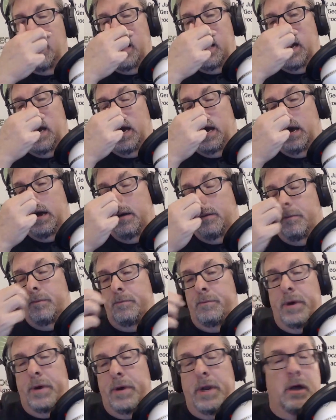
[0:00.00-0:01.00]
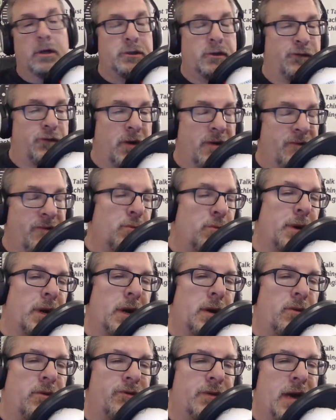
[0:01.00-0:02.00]
But also for
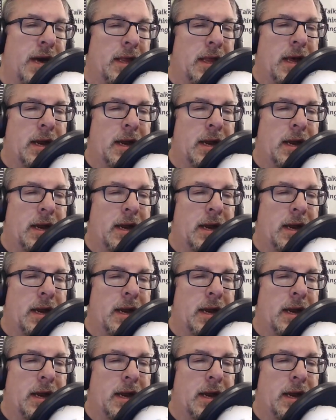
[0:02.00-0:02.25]
everybody, we've got a